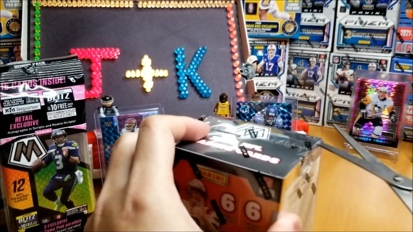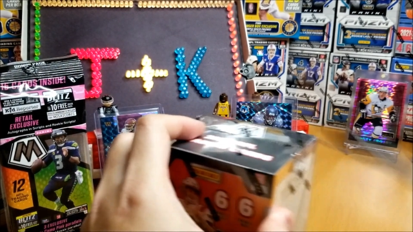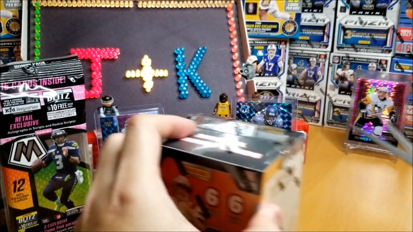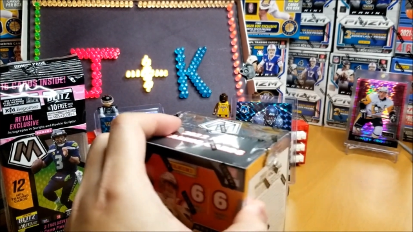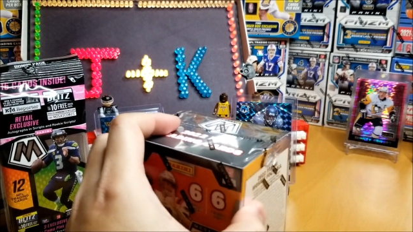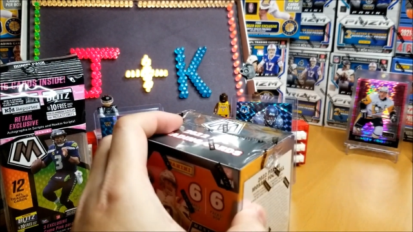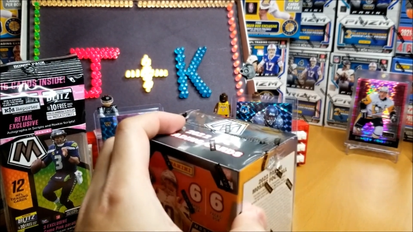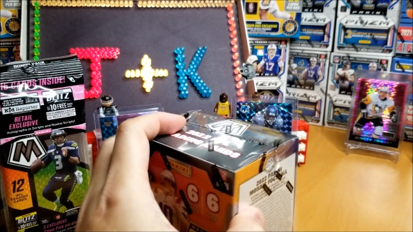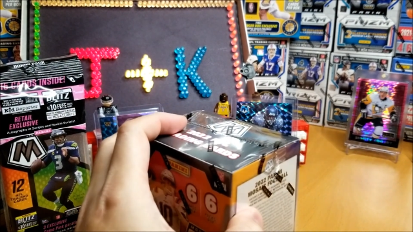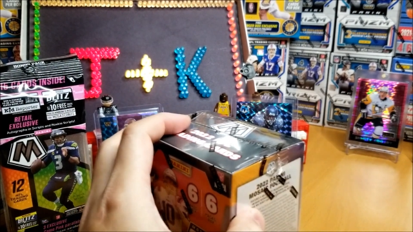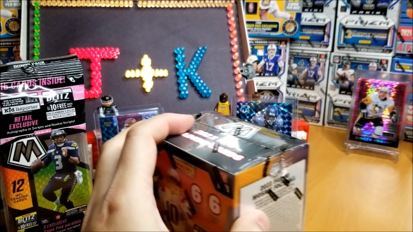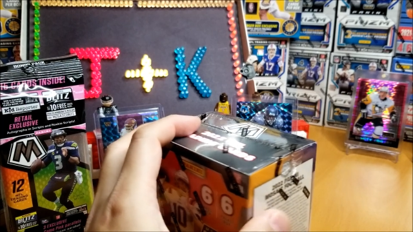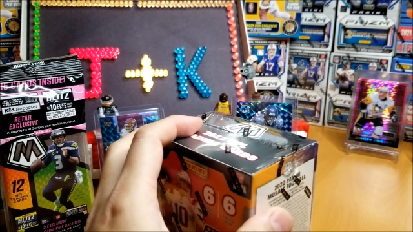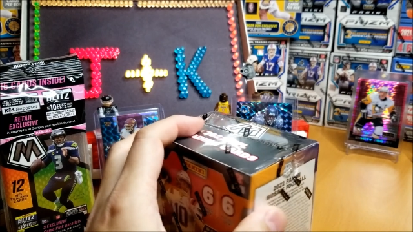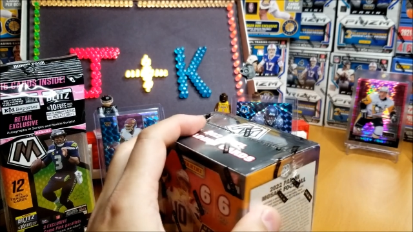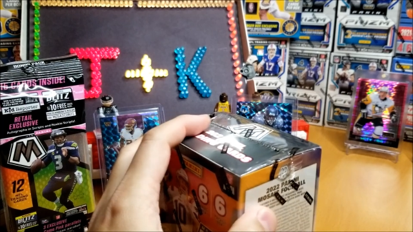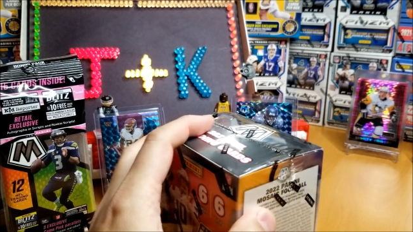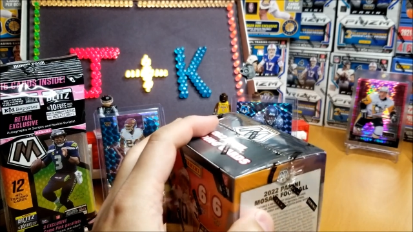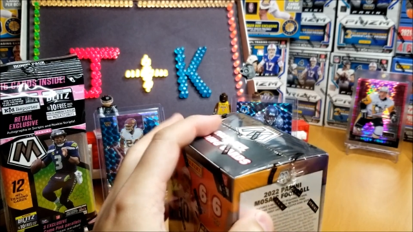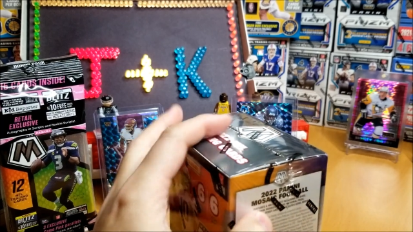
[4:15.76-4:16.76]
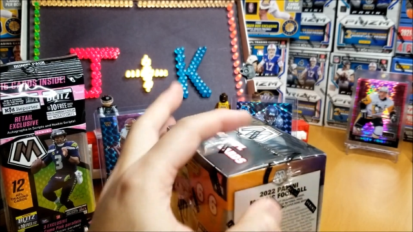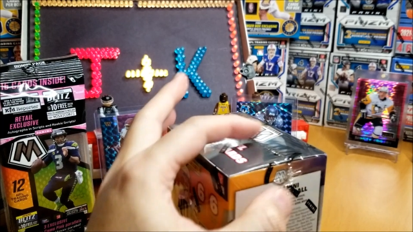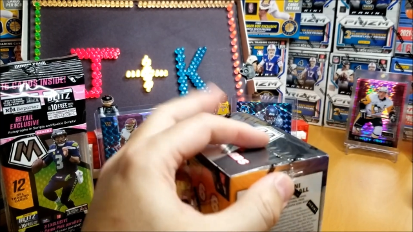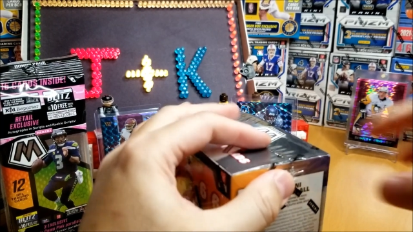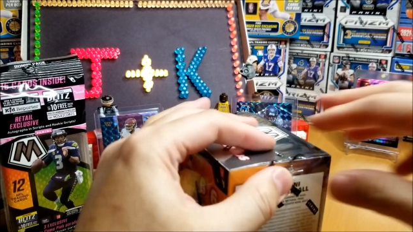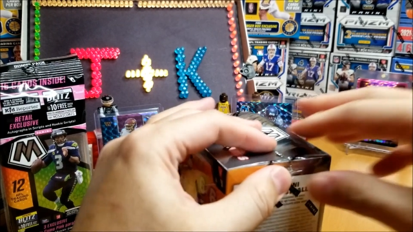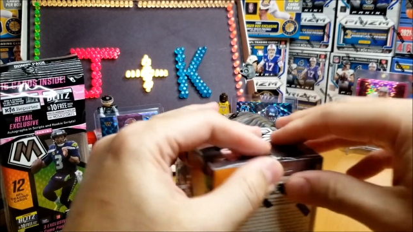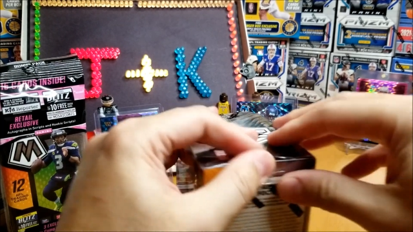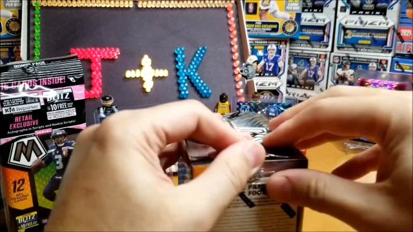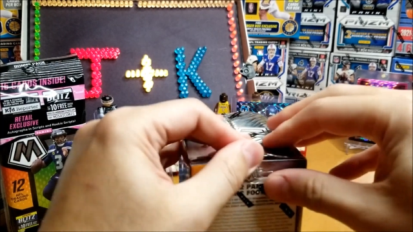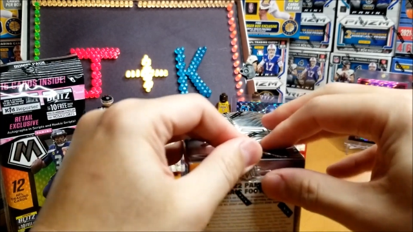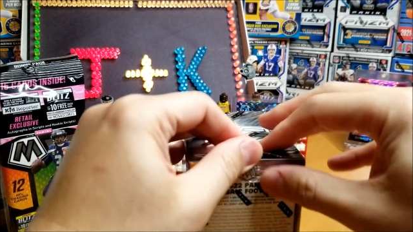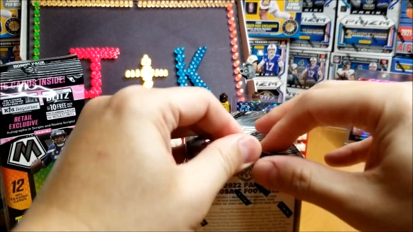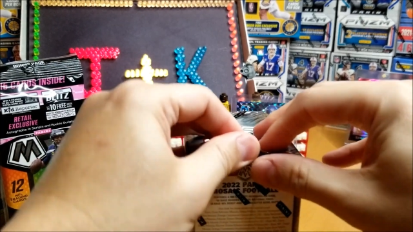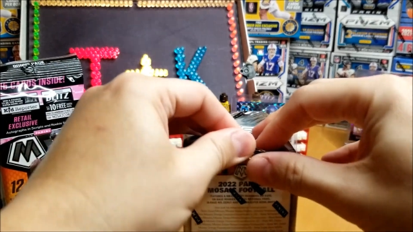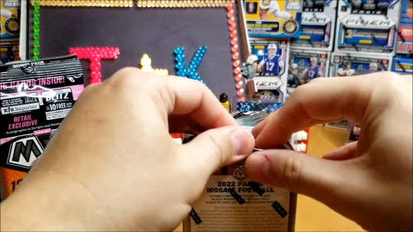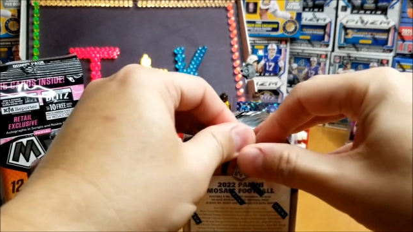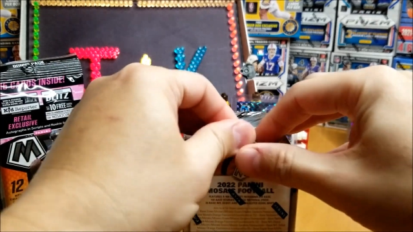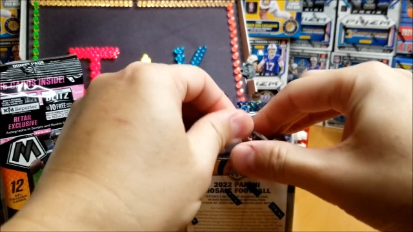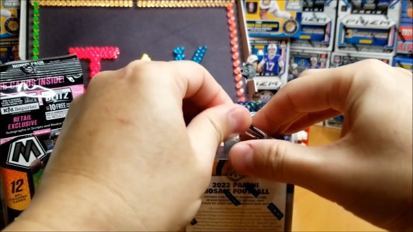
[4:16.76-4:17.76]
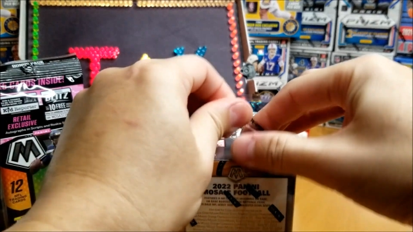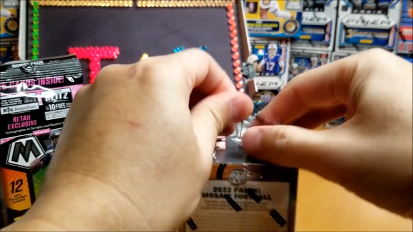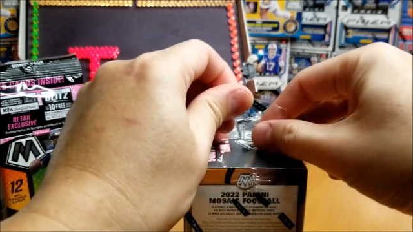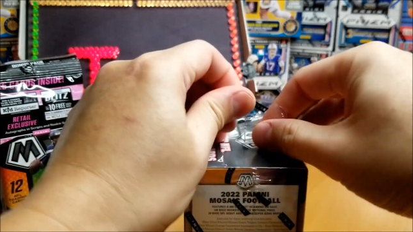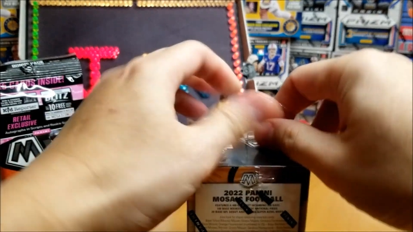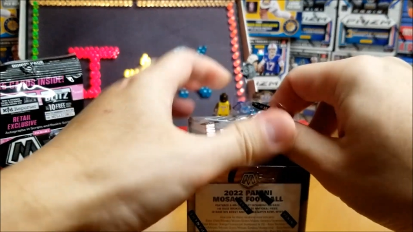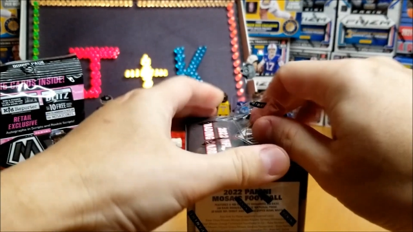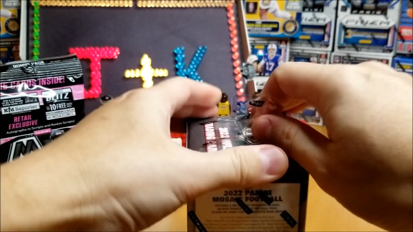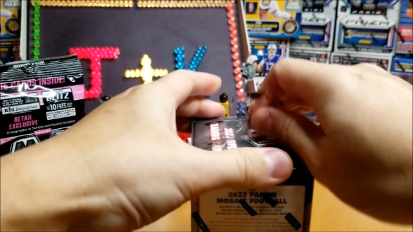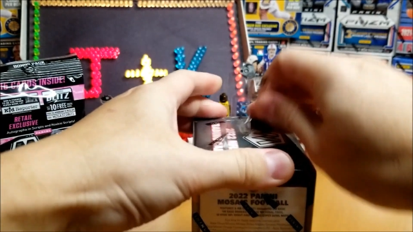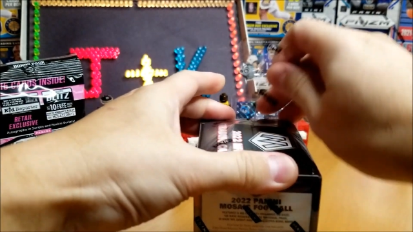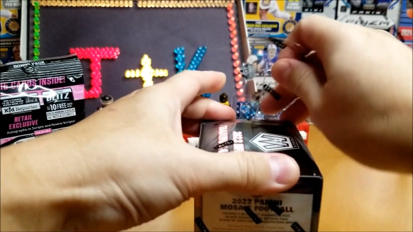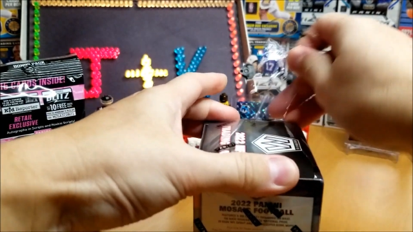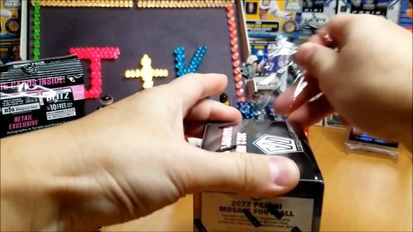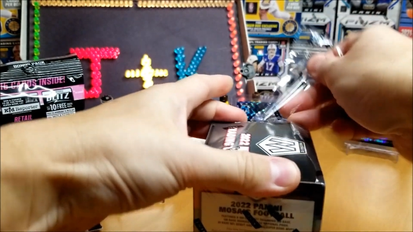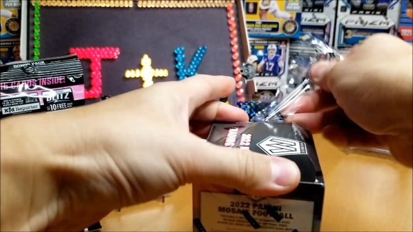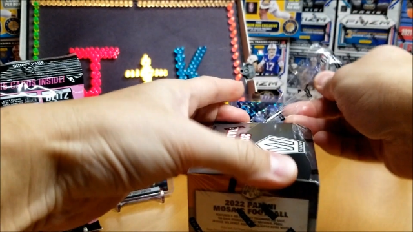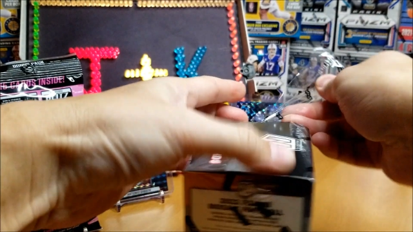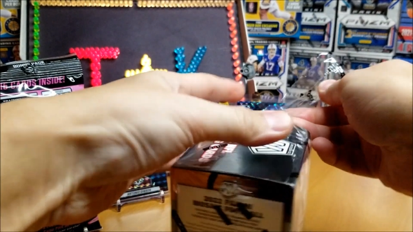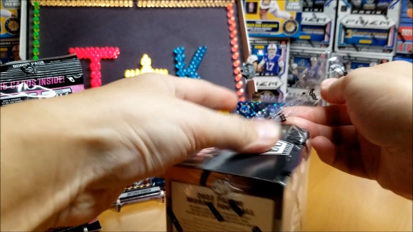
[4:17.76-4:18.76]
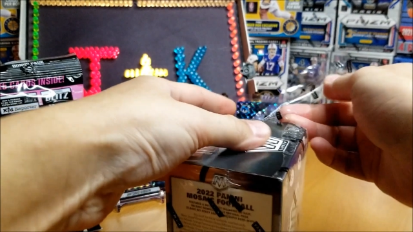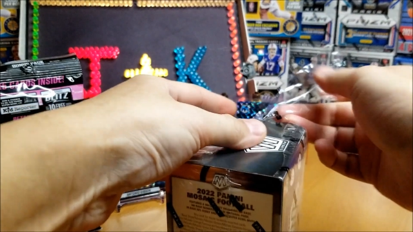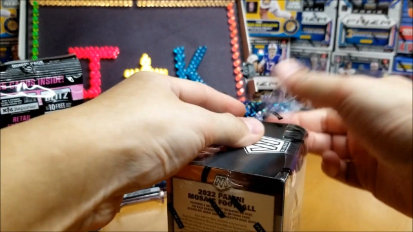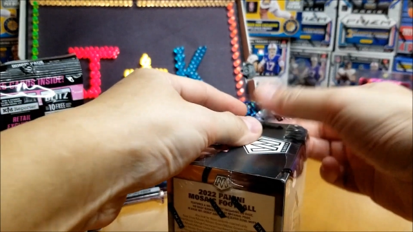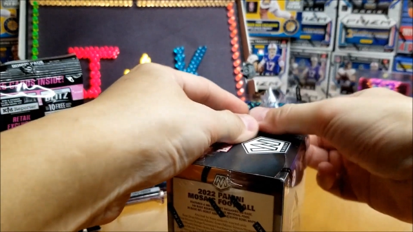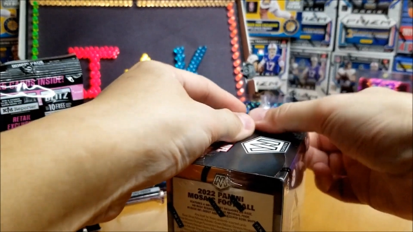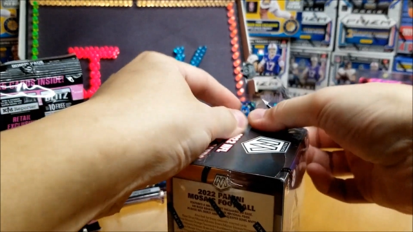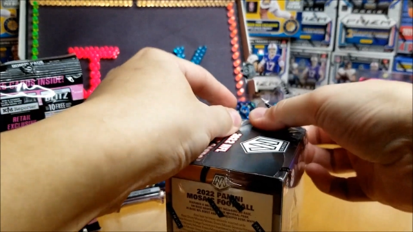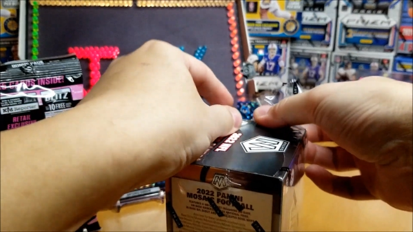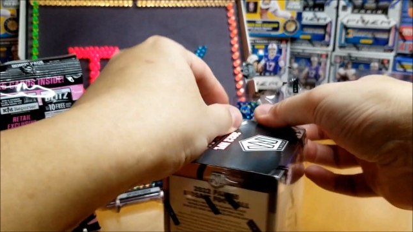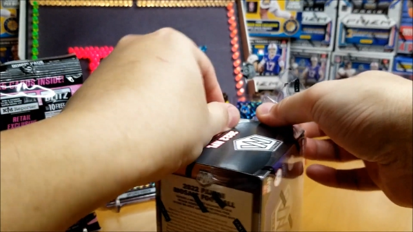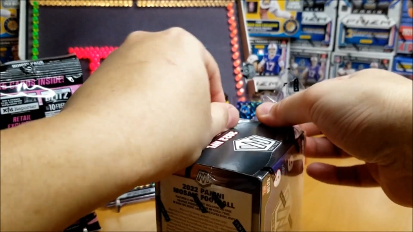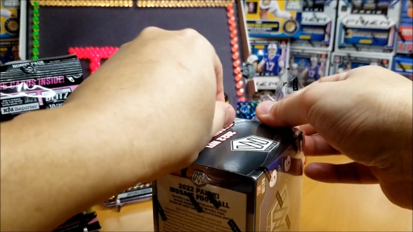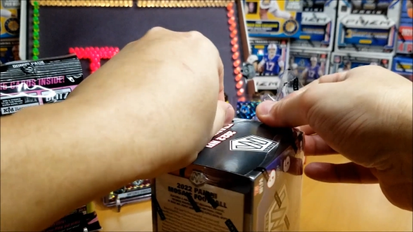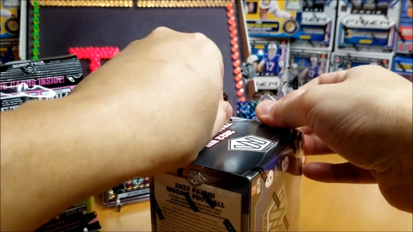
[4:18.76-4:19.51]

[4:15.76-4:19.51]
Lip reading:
No face is visible, so there are no lips to read.